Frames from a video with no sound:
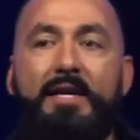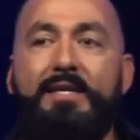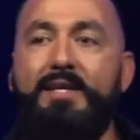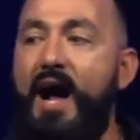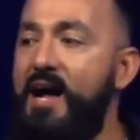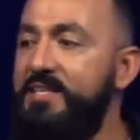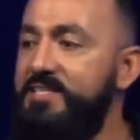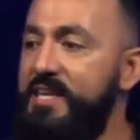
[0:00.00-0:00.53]

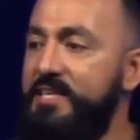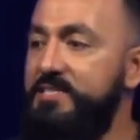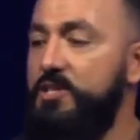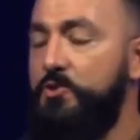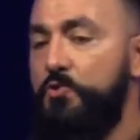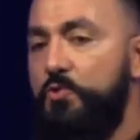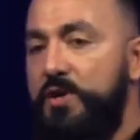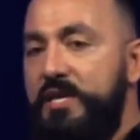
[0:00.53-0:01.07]
God says
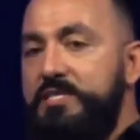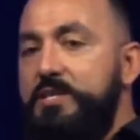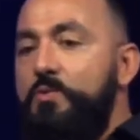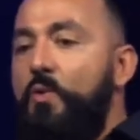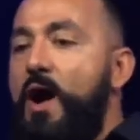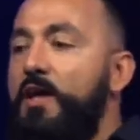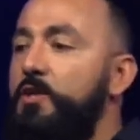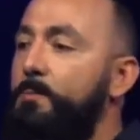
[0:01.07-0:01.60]
the reason
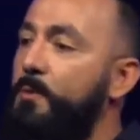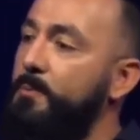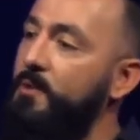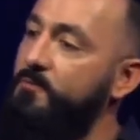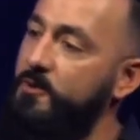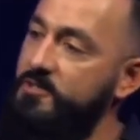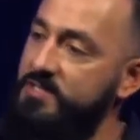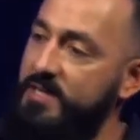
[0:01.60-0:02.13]
why you put me
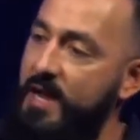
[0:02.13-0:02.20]
first in